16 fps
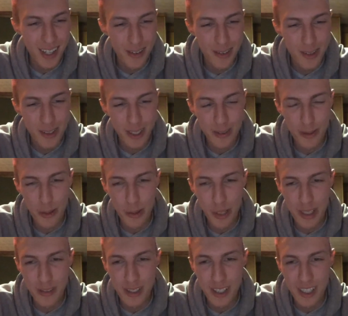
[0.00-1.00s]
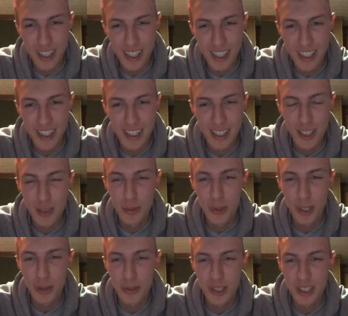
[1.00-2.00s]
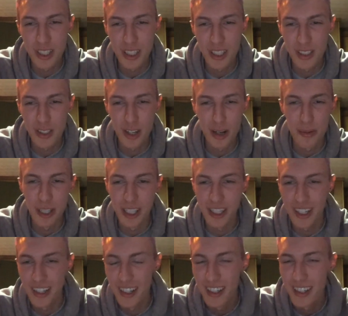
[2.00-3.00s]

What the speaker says: I've heard Evil Wave and these boys with Starbuck.